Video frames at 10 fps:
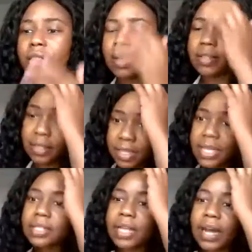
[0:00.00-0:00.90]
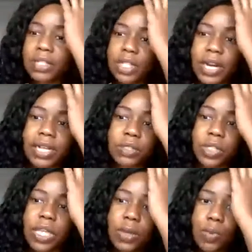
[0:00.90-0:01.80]
See a doctor and
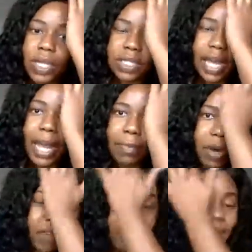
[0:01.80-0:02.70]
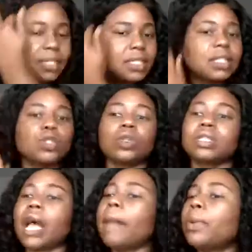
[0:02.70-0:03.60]
see what type of medicines or
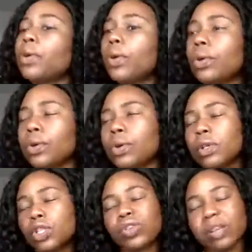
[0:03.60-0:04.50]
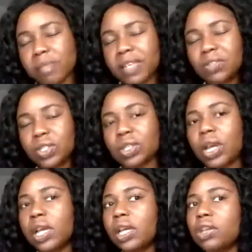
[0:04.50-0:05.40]
topical treatments
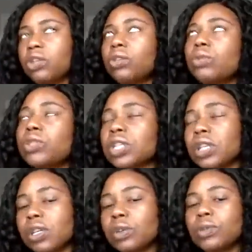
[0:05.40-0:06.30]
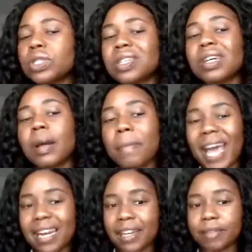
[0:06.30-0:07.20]
you should use to
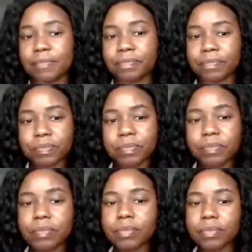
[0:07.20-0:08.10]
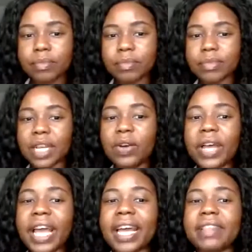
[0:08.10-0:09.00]
combat it.
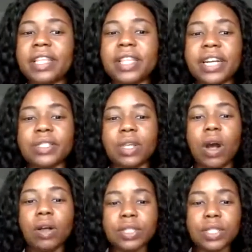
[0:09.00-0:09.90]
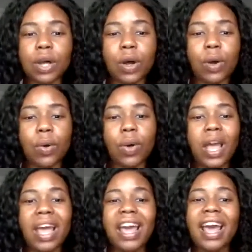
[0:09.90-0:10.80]
Okay, and then there's also
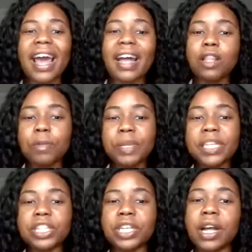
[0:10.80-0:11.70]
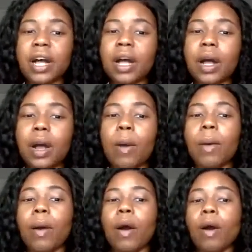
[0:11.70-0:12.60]
alopecia
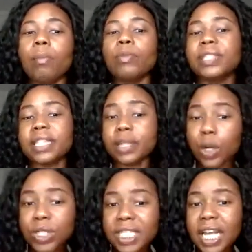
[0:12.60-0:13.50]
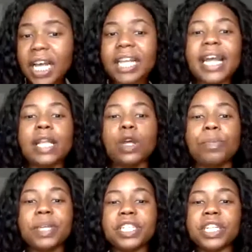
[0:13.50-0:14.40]
mucinosa and
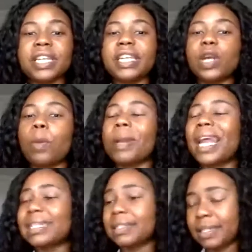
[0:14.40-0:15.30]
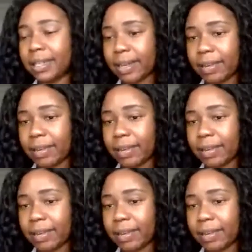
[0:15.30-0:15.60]
alopecia neoplastica.